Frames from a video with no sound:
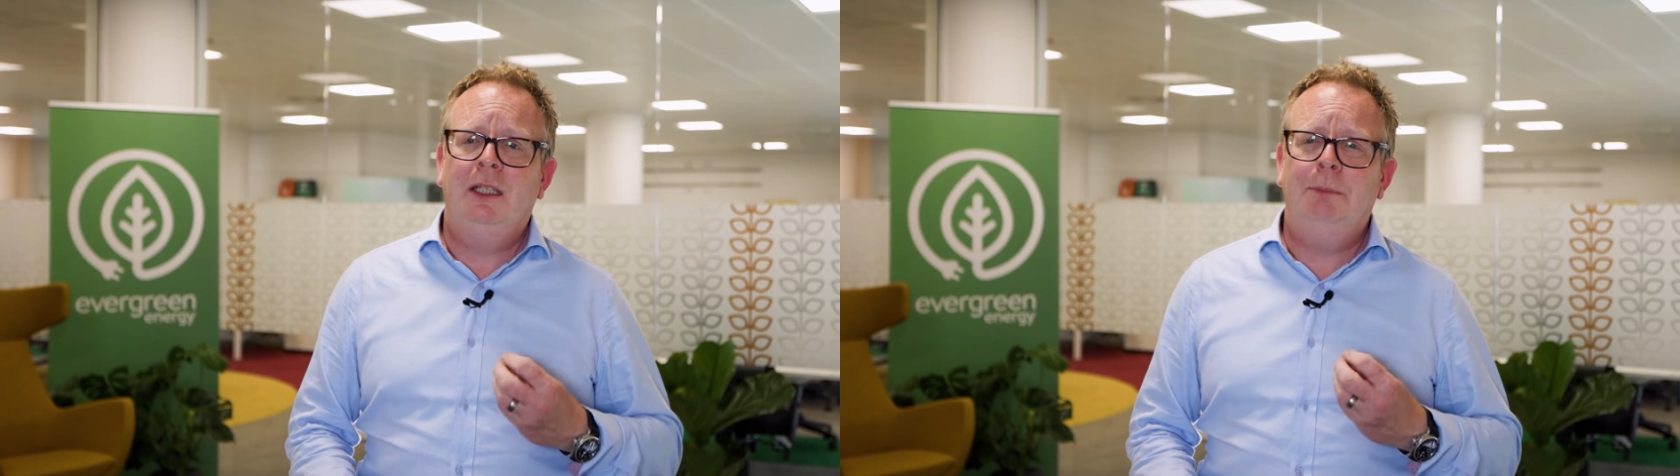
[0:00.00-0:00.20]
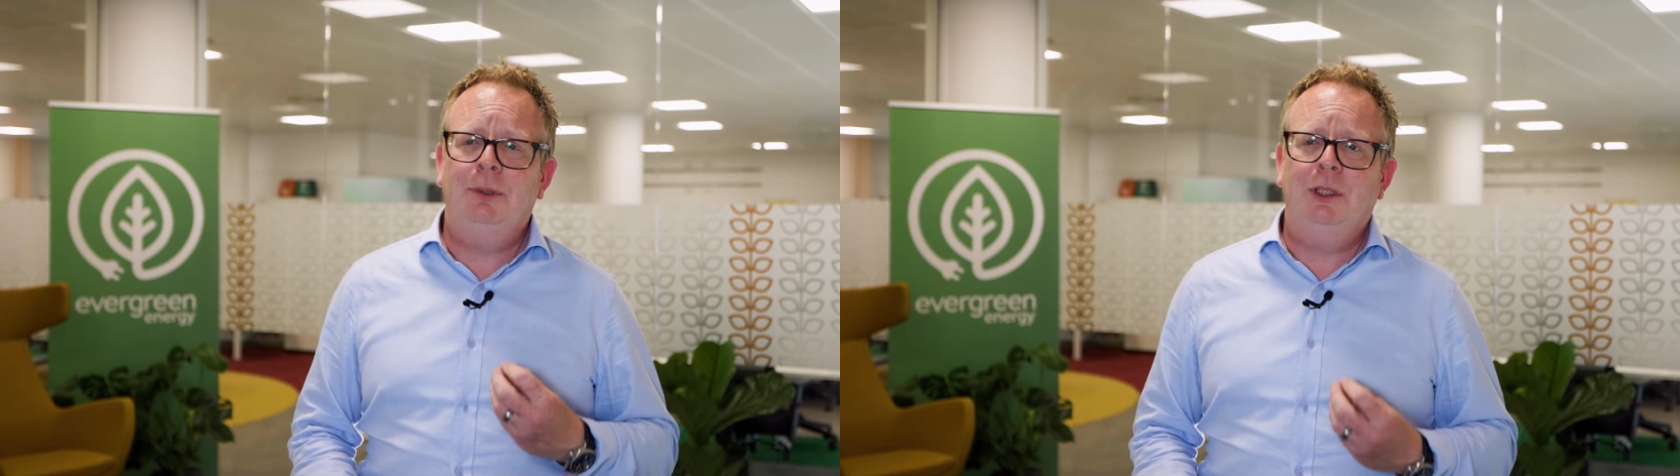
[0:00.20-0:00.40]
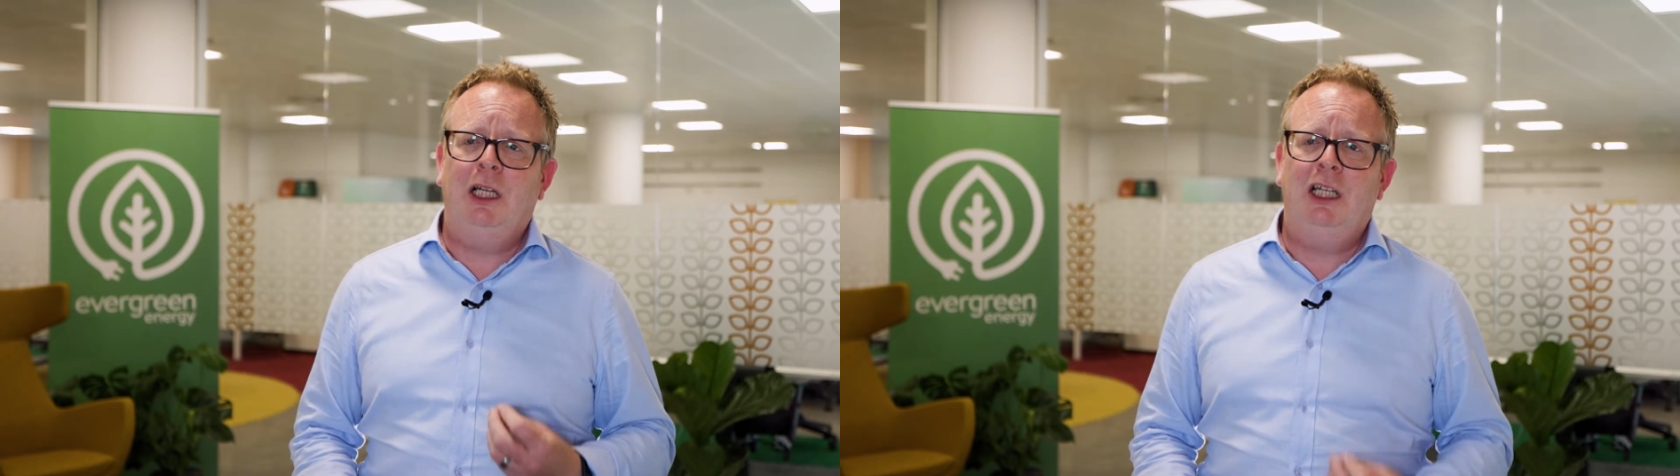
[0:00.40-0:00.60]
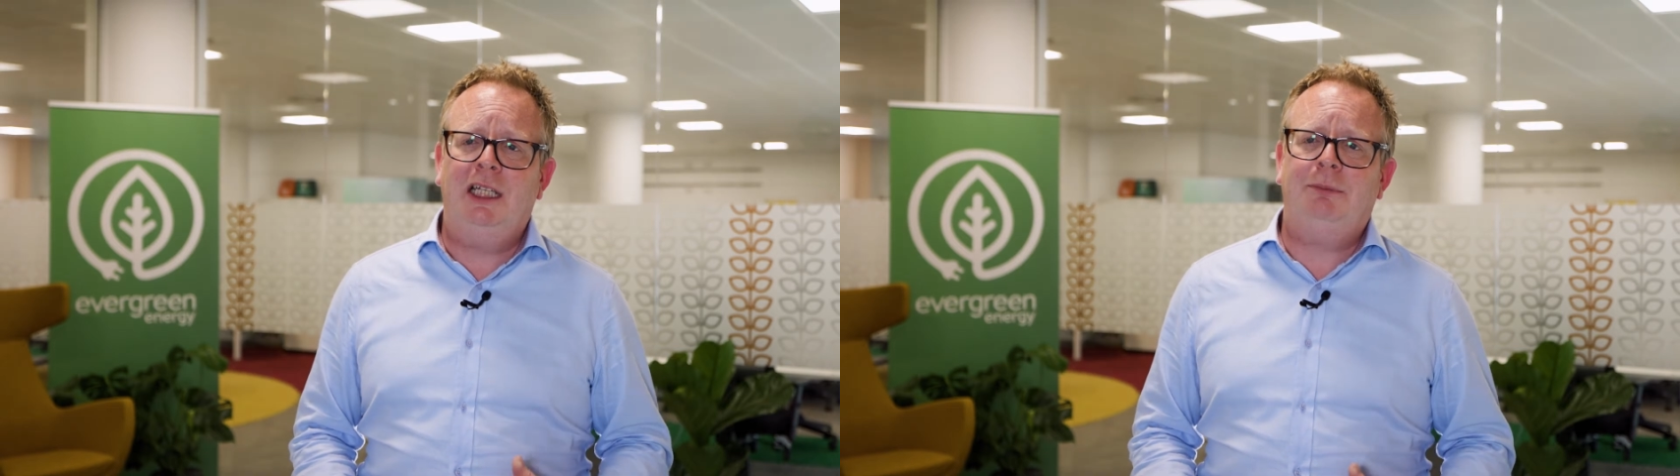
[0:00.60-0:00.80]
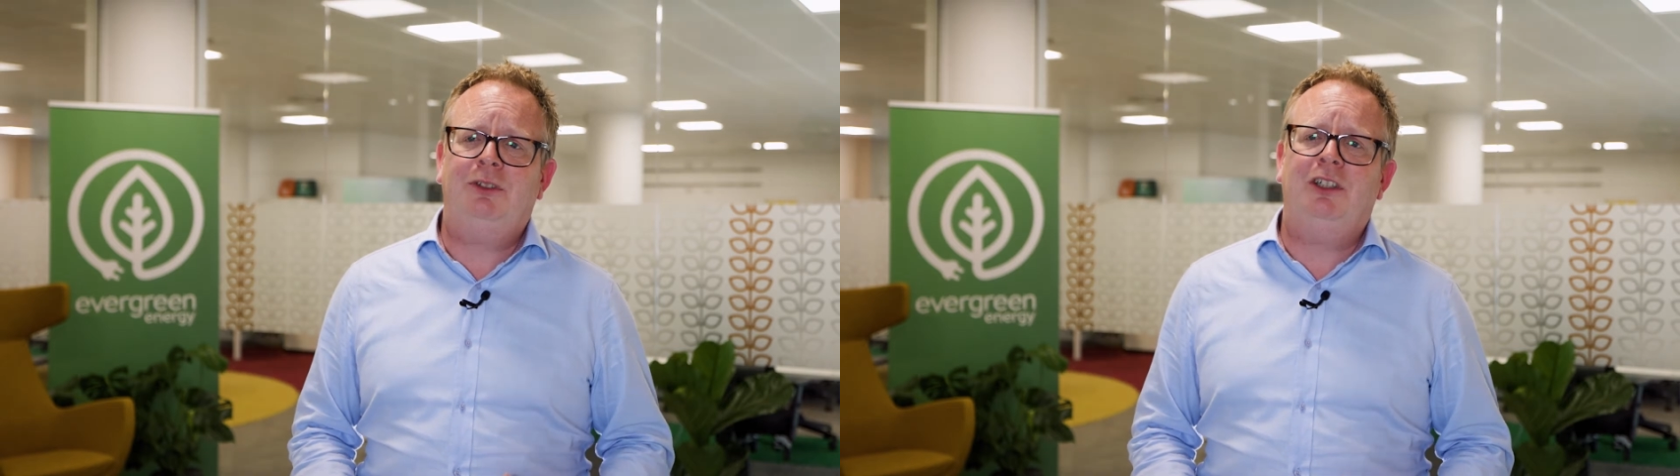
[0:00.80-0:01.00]
the boiler
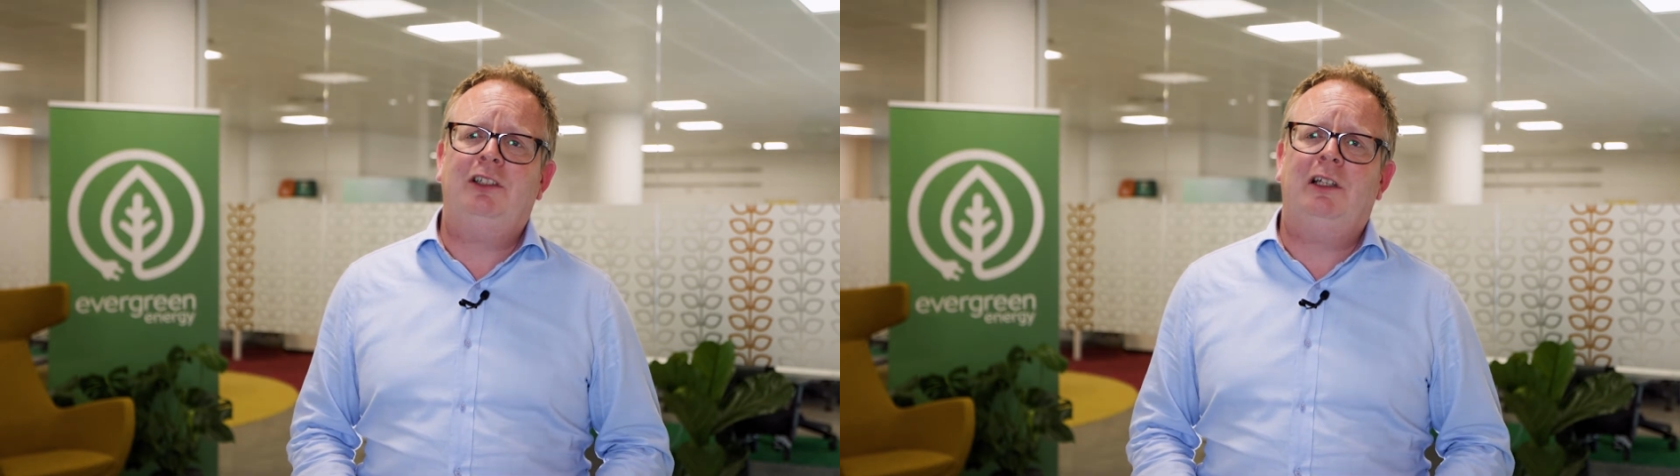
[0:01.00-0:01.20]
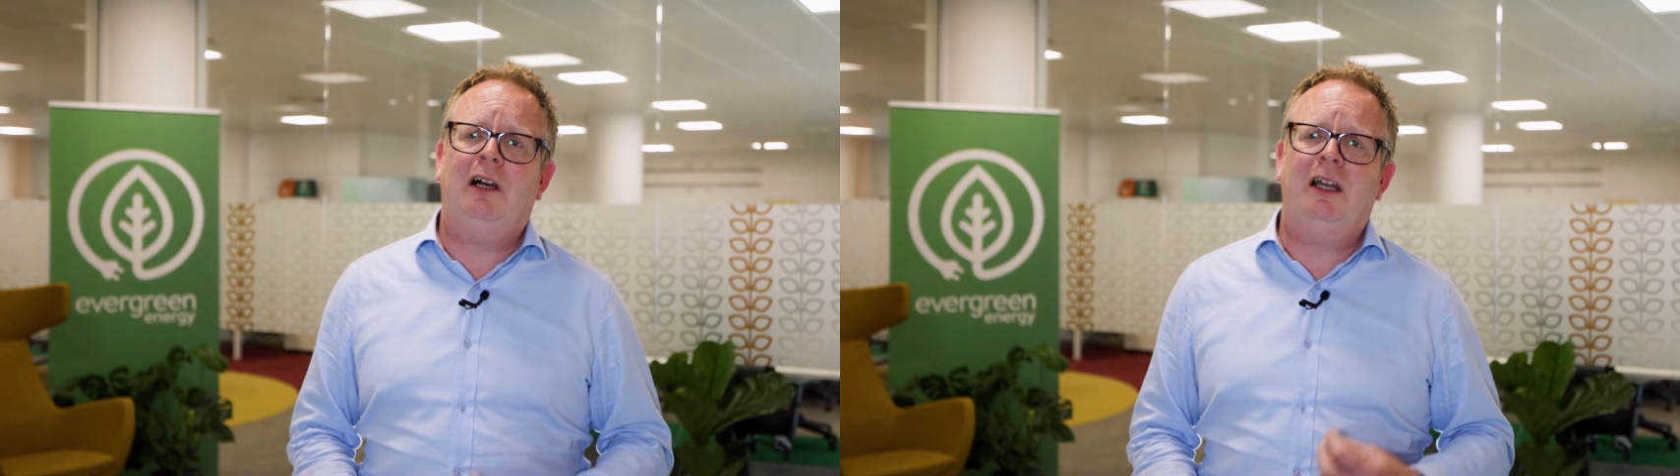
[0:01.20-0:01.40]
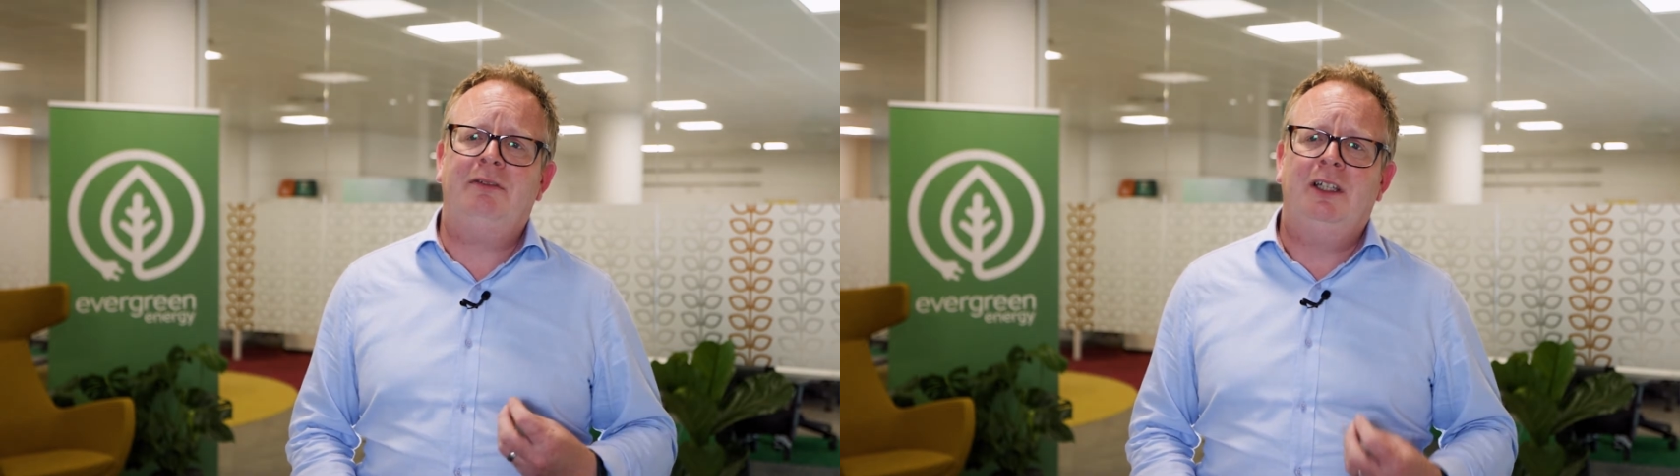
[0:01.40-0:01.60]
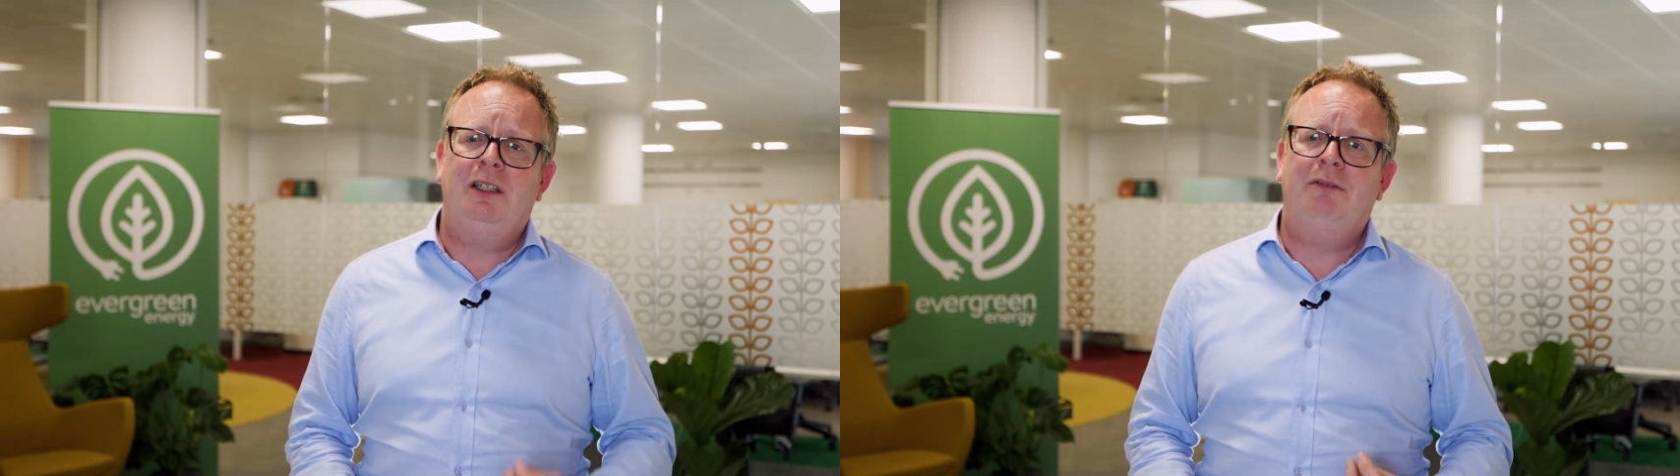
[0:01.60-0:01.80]
leaps into life,